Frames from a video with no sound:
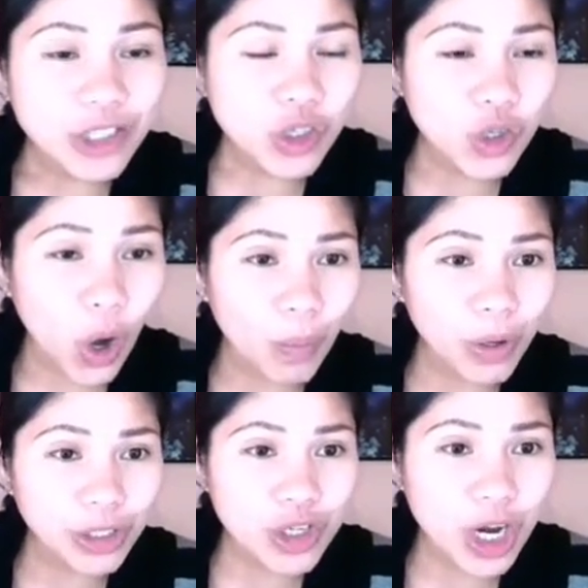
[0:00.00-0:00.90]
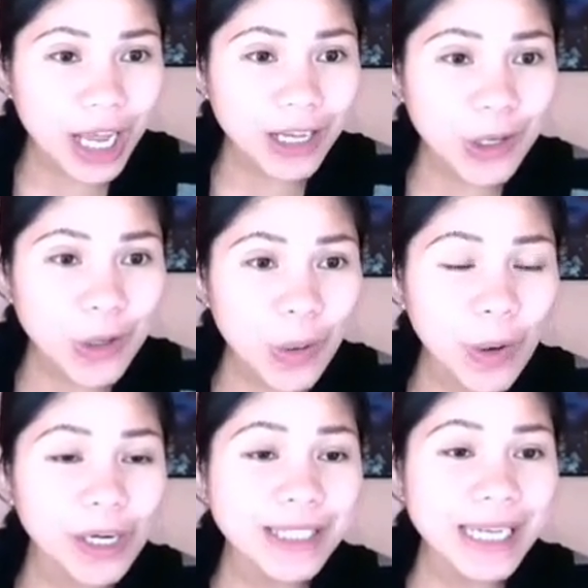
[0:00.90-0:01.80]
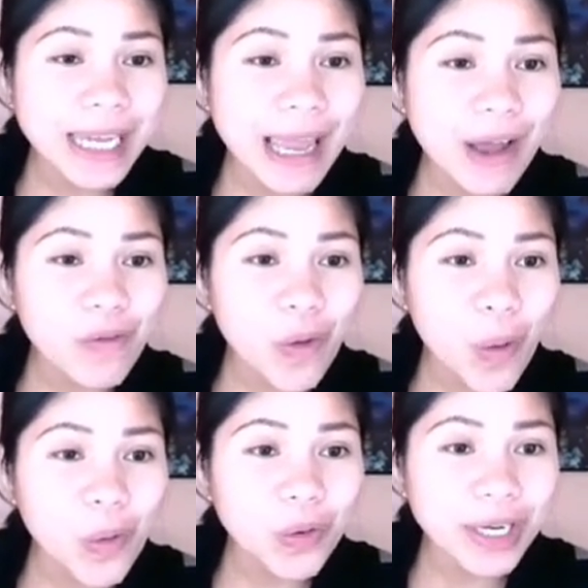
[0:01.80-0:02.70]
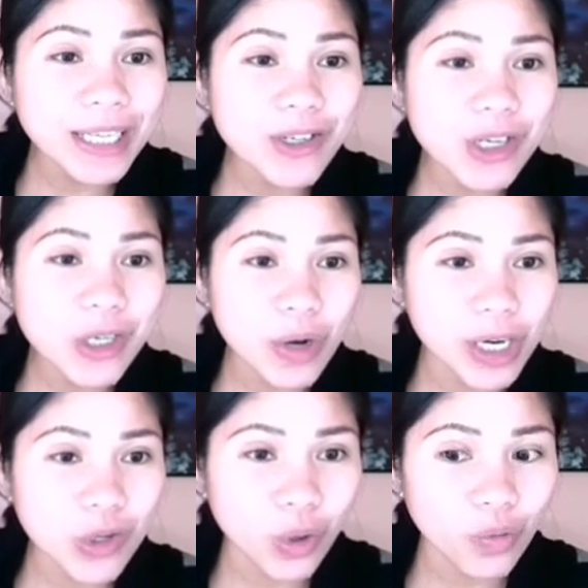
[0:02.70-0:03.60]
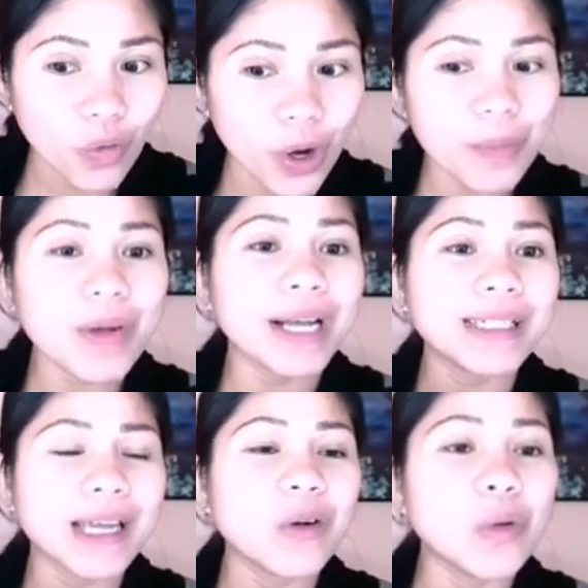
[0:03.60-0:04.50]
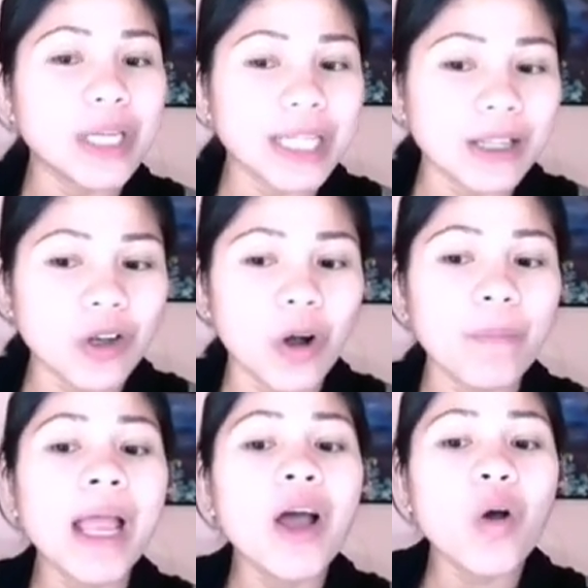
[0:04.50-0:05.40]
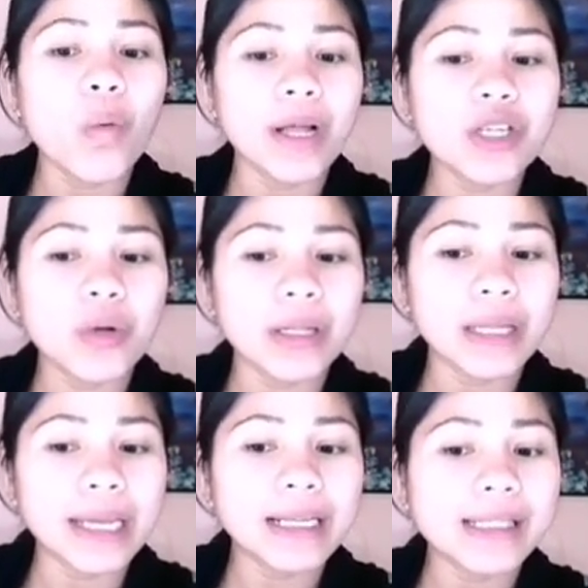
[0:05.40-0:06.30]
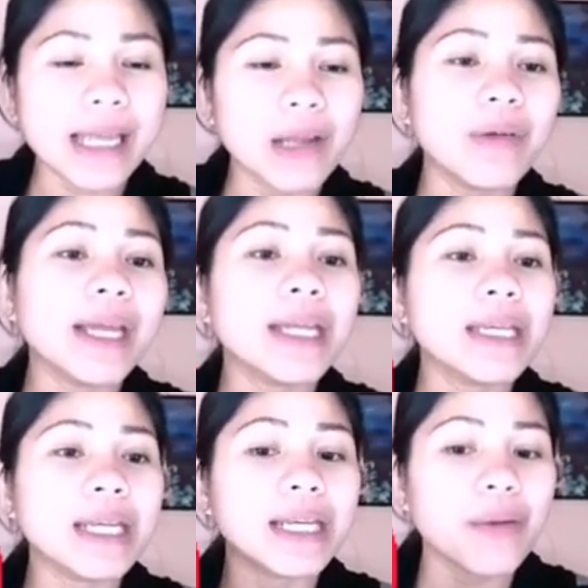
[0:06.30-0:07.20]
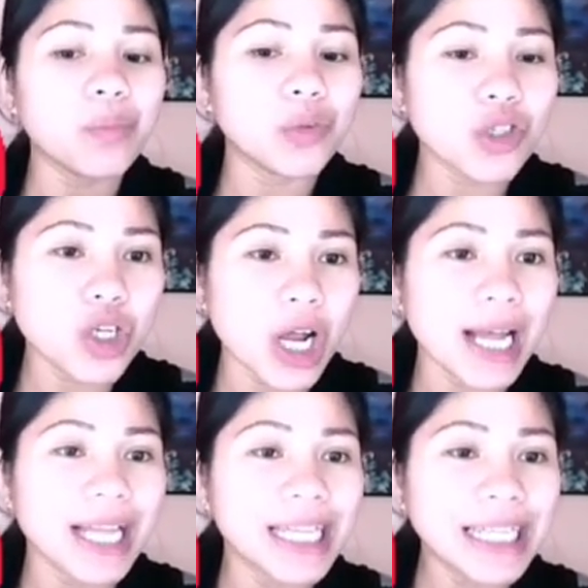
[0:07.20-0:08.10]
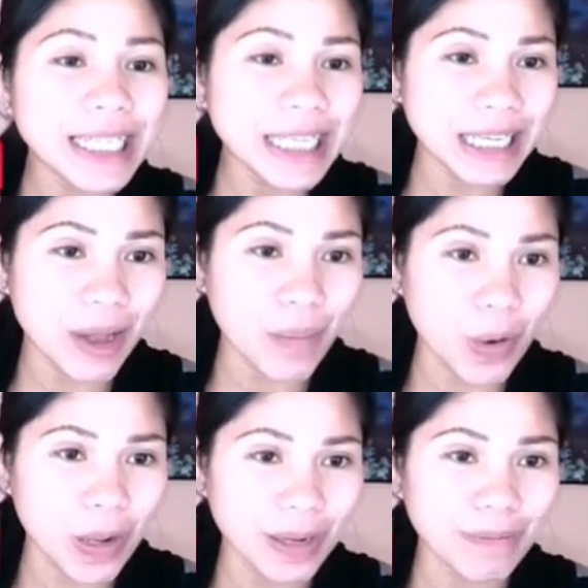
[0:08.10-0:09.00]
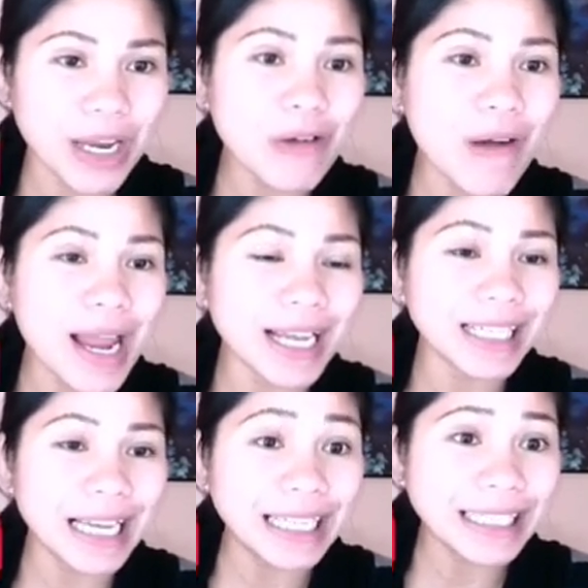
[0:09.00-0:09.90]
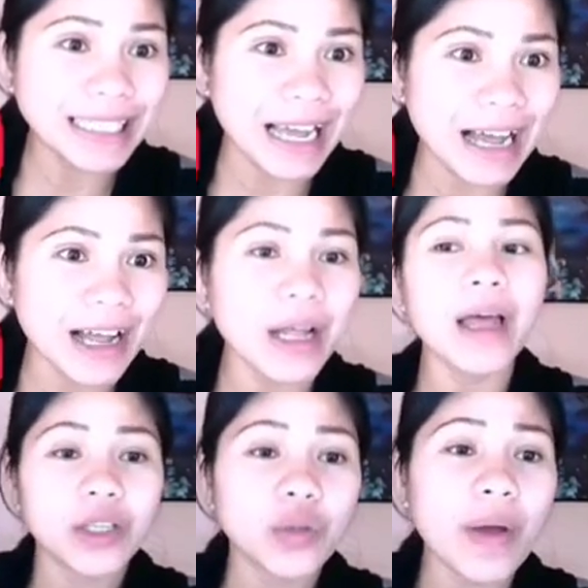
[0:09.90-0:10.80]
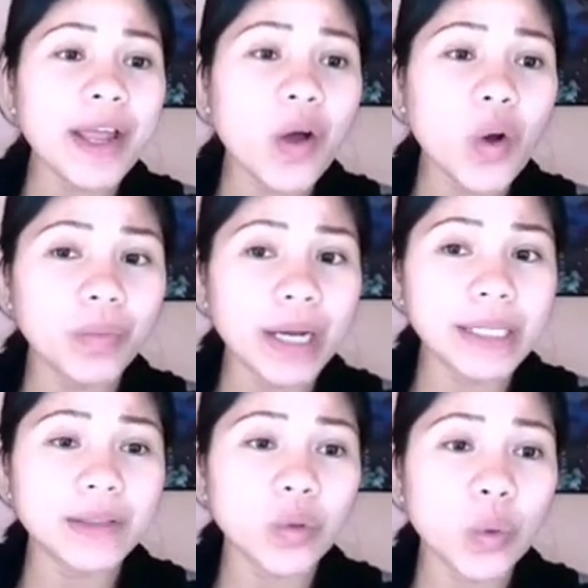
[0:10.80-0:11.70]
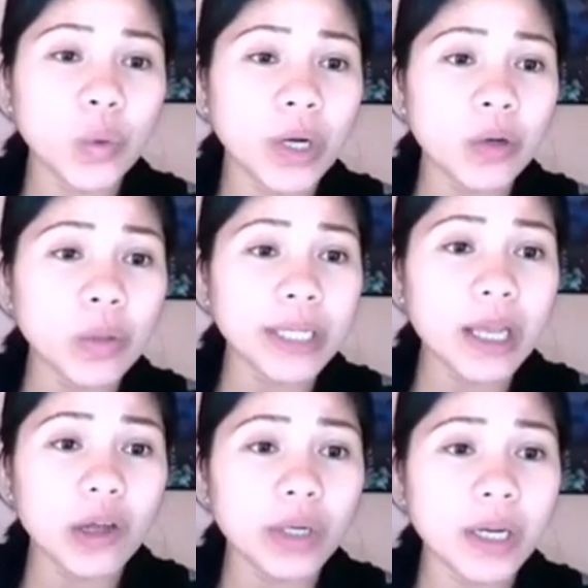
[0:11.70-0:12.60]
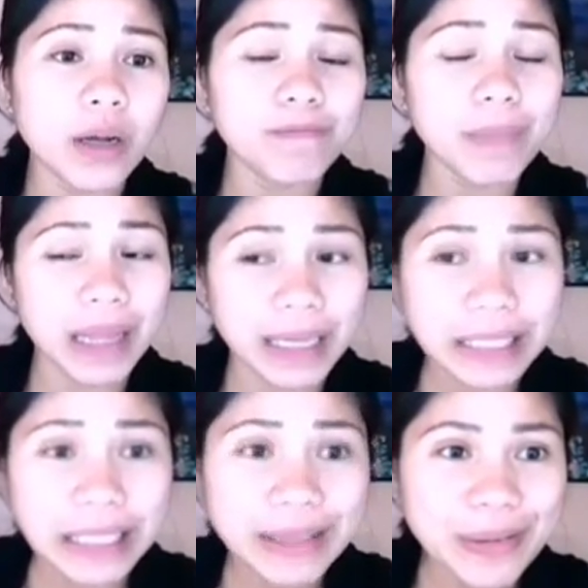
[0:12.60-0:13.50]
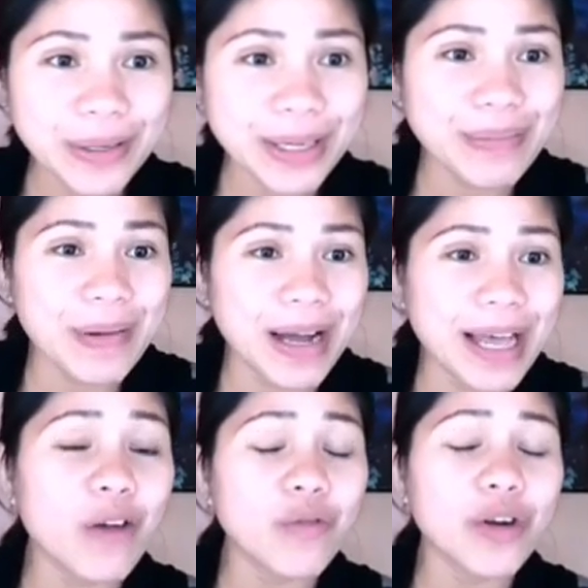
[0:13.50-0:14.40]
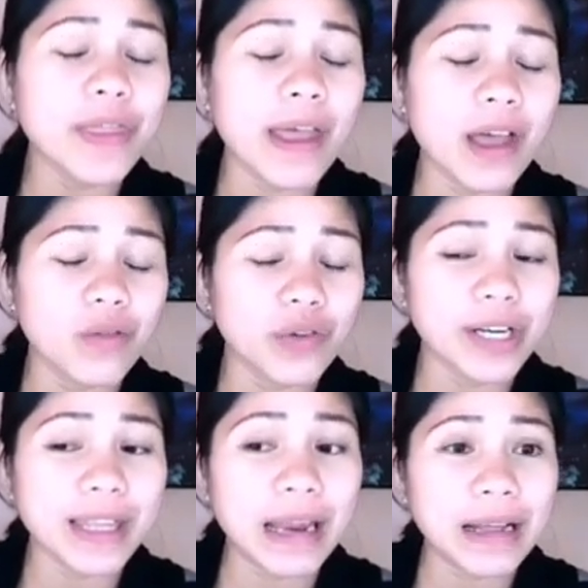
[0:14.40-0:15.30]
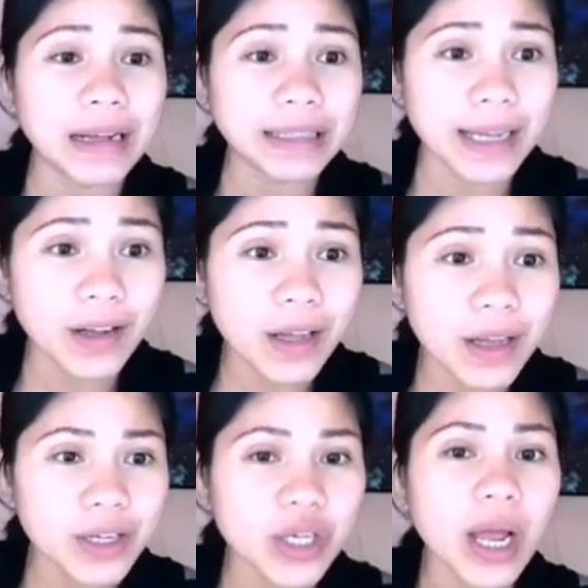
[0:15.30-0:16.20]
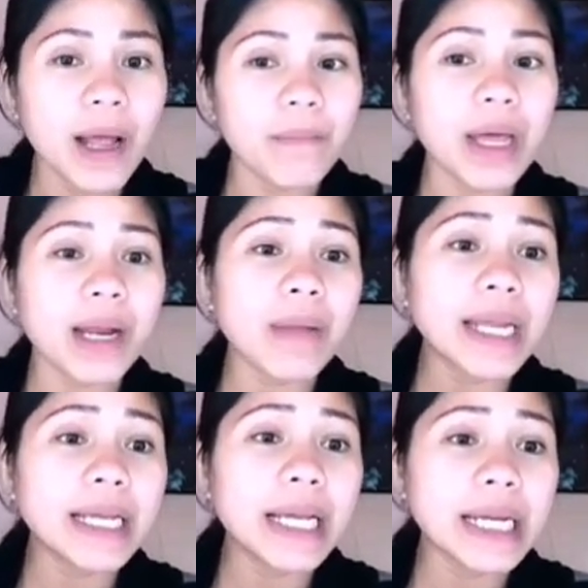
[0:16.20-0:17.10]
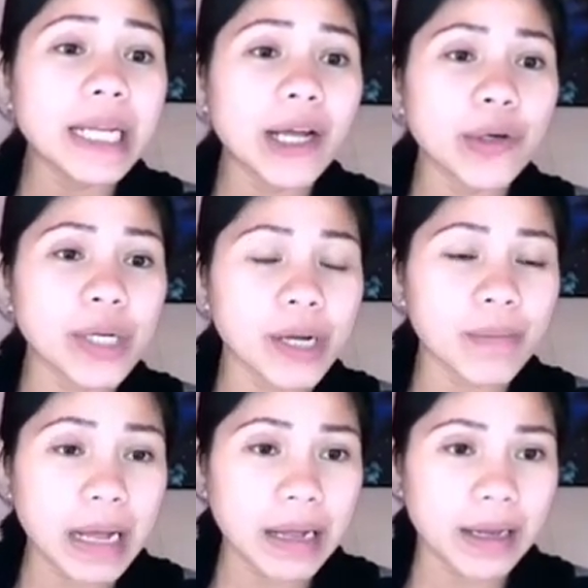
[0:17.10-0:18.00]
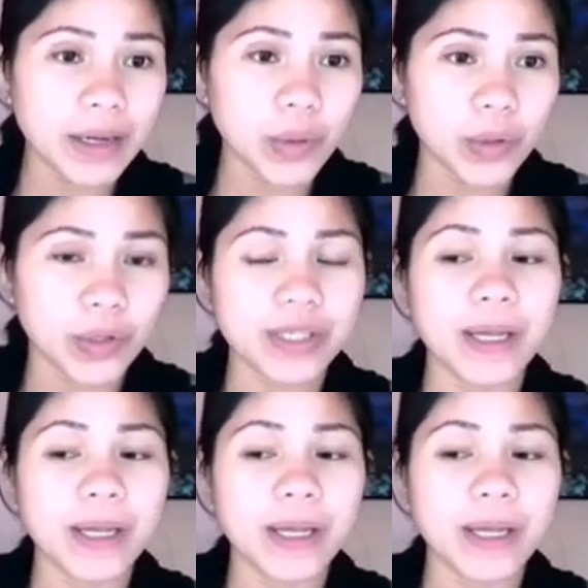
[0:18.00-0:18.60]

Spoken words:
Double check your CFO registration form kasi ulitin ko, once you click save, hindi na po siya editable. Maliwanag guys ha. So I hope guys natulungan ulit kayo ng vlog na to, di ba? Effort na effort talaga si Akesh para ma-guide kayo ng maayos.